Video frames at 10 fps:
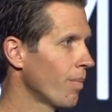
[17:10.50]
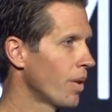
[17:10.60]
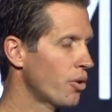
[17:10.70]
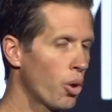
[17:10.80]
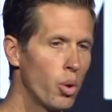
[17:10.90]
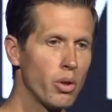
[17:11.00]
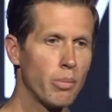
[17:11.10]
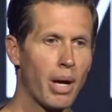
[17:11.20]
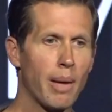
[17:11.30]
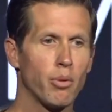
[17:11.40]
So, who in the
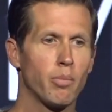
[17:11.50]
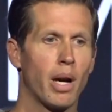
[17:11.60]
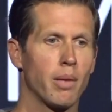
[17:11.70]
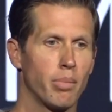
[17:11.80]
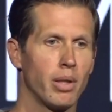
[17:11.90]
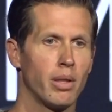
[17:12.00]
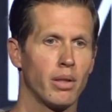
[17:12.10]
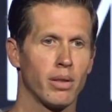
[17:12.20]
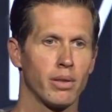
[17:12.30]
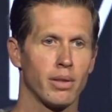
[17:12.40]
Bible might
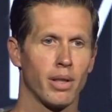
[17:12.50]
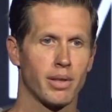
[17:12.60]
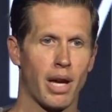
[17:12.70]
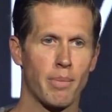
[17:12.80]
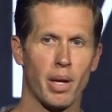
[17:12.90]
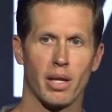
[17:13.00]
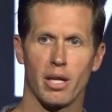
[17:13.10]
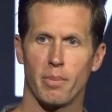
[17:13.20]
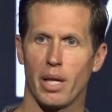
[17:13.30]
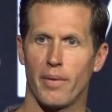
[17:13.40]
be a type 8?
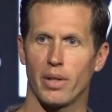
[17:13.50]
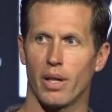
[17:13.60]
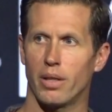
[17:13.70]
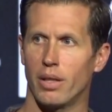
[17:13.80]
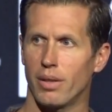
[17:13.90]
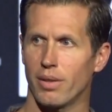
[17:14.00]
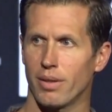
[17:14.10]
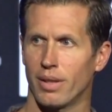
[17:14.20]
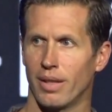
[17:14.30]
Anybody have any ideas?